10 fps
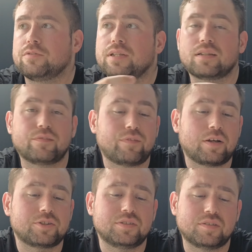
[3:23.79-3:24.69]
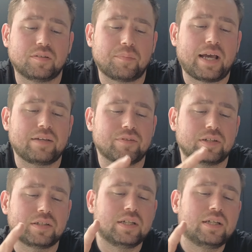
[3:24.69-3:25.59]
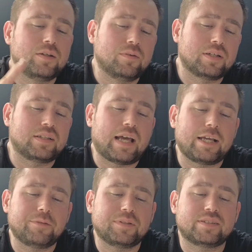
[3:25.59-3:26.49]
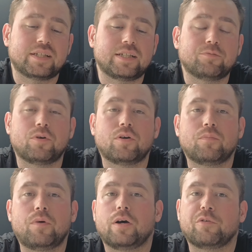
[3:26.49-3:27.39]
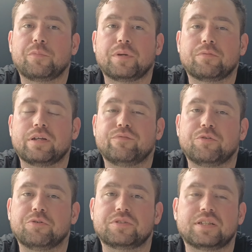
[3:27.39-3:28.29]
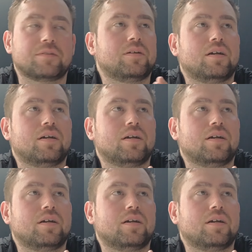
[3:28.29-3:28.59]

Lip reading: We look at the functions of the behaviour, we look at the ABC, what might we be reinforcing,